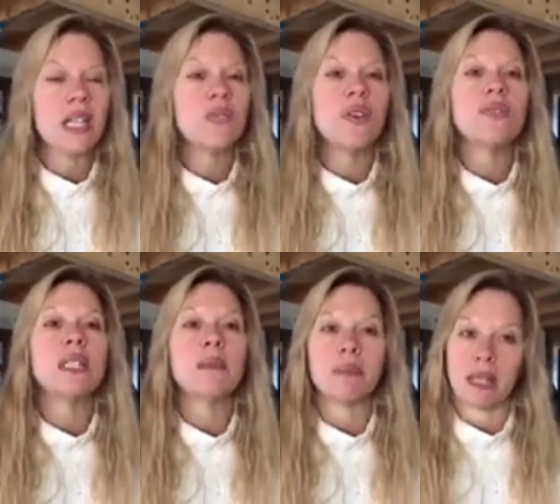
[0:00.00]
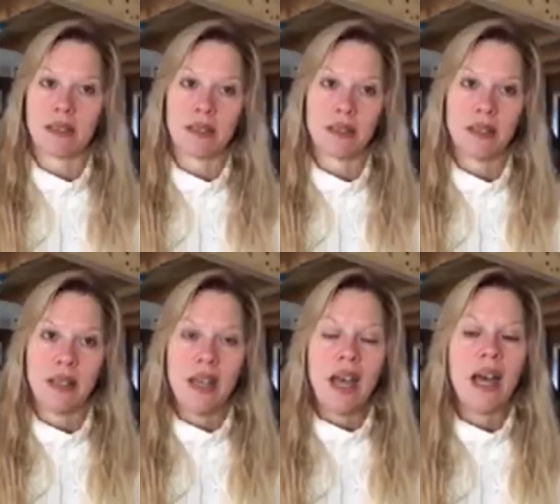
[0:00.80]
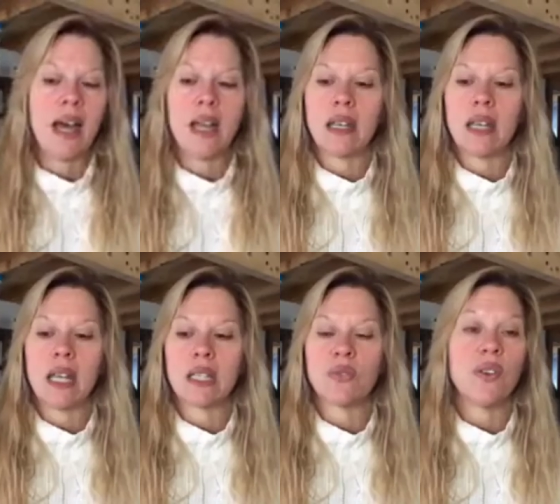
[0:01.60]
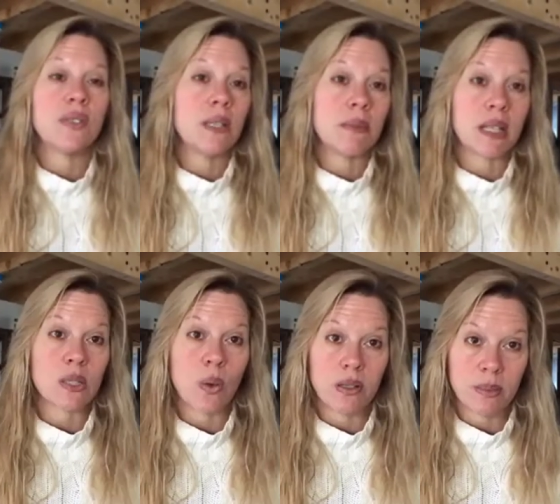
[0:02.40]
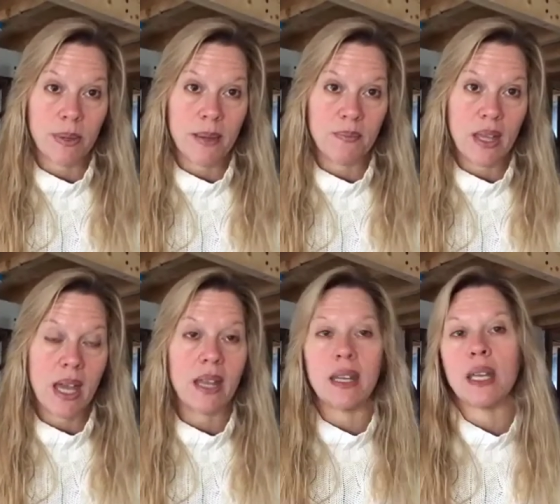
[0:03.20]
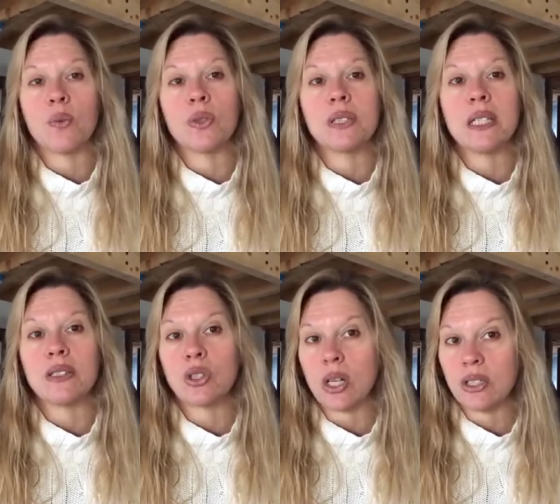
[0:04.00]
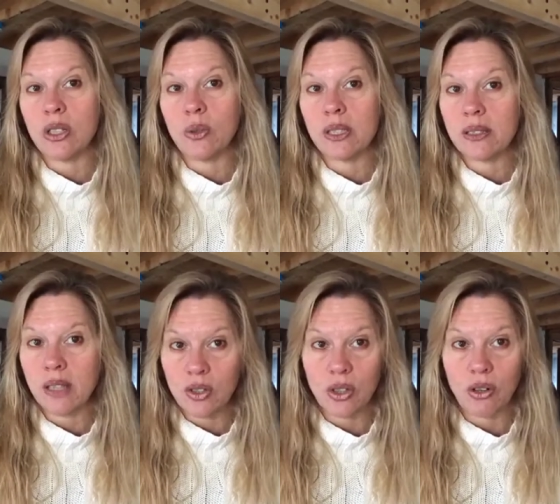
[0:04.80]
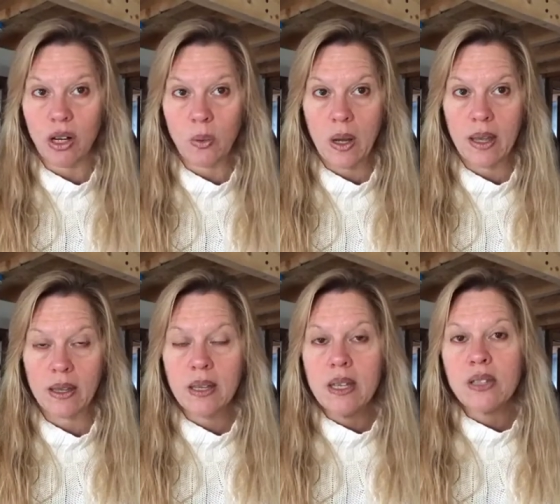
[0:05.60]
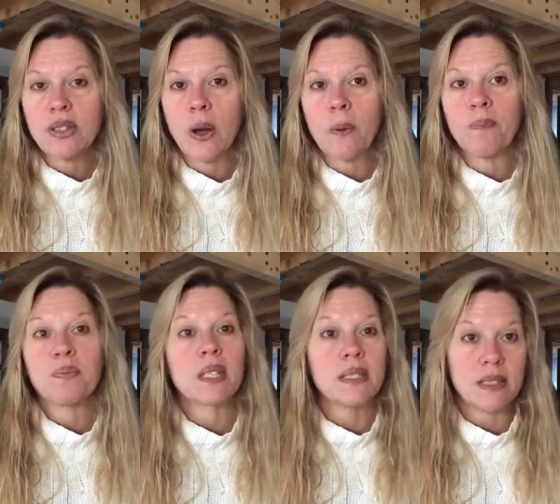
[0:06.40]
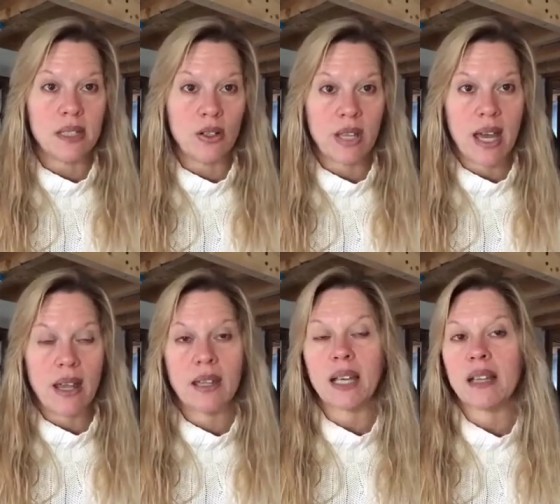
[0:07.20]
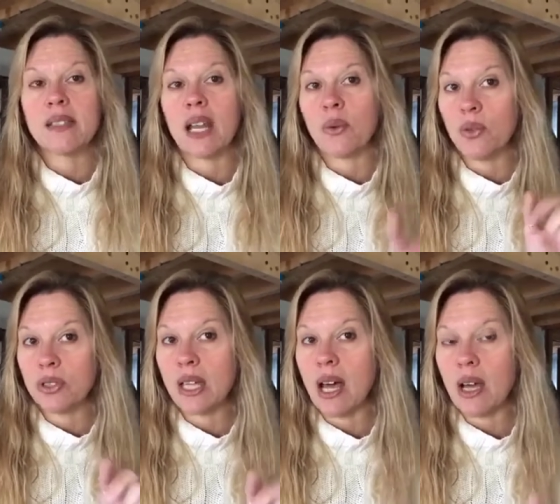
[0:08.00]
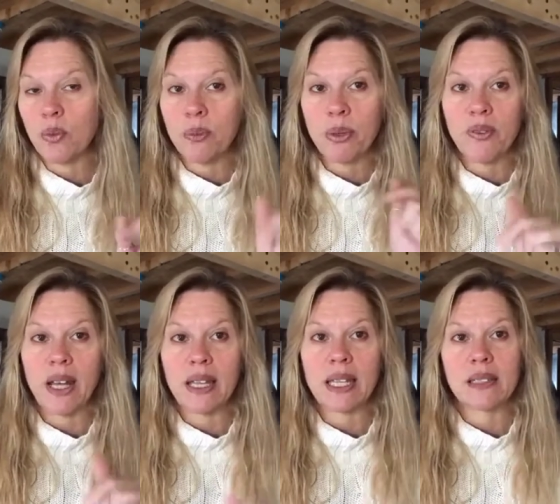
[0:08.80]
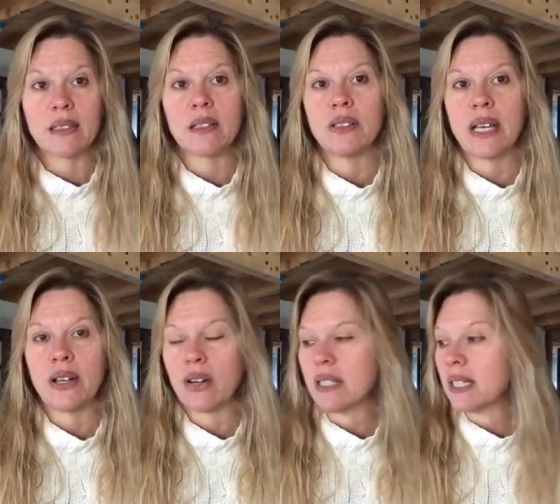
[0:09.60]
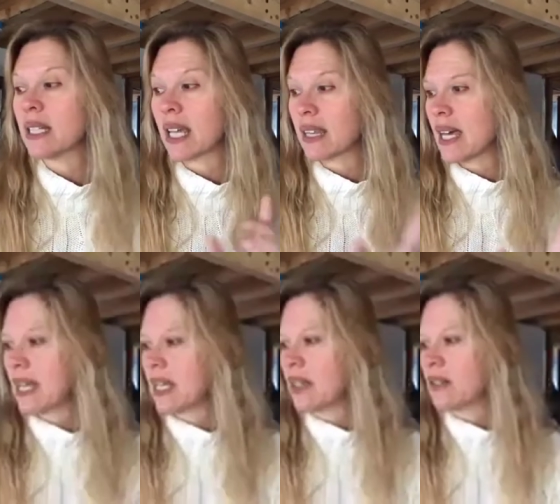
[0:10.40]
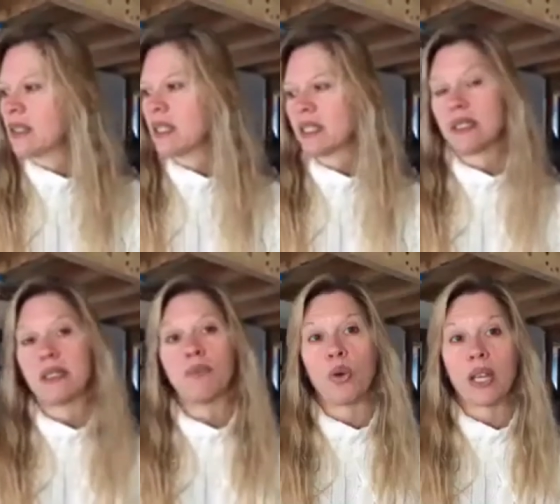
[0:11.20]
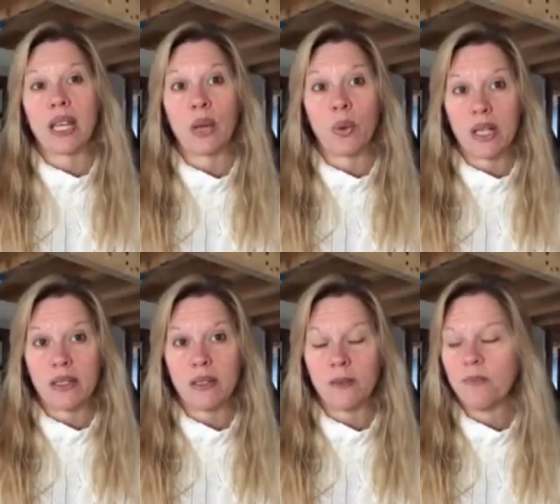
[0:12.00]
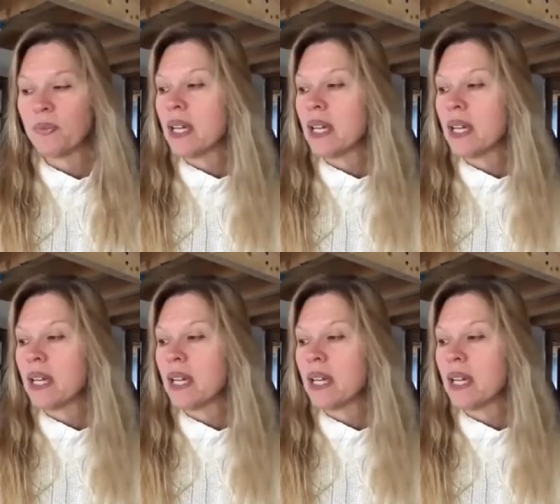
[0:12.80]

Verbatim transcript: It takes 15 minutes, and it is 15 minutes well spent, and it will de-stress you in such a great way. So consider that, and like I said, I will set, I will provide links a little later. I didn't get that in this morning, and I wanted to.